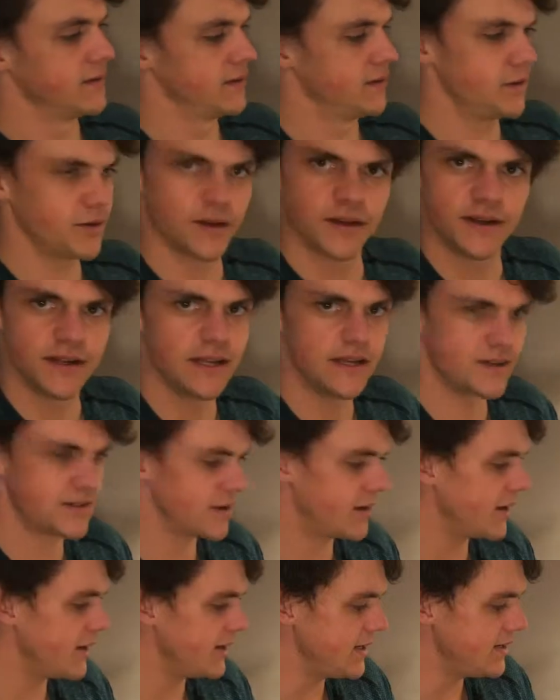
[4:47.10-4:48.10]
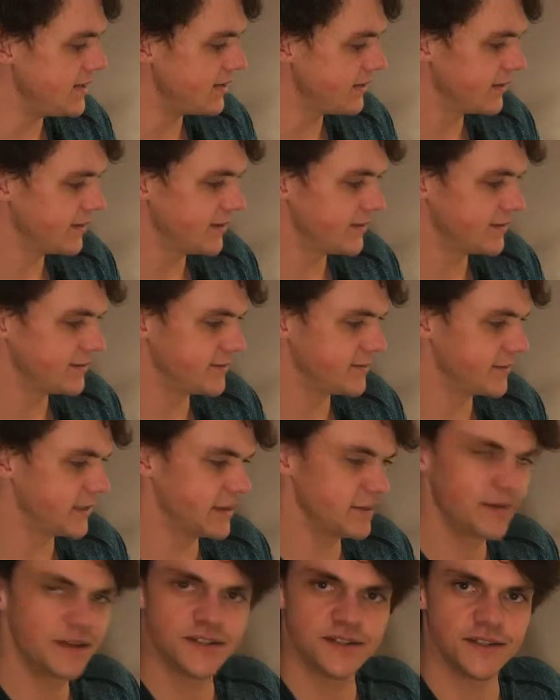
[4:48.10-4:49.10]
looking neat and tidy,
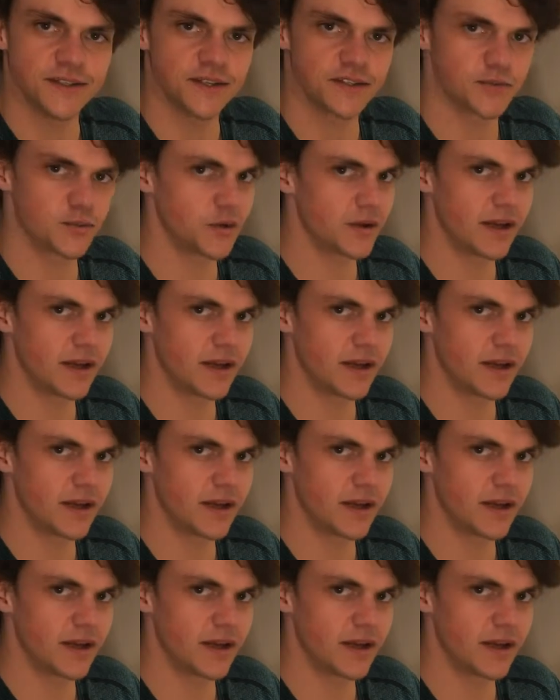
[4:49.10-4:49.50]
but Messy doesn't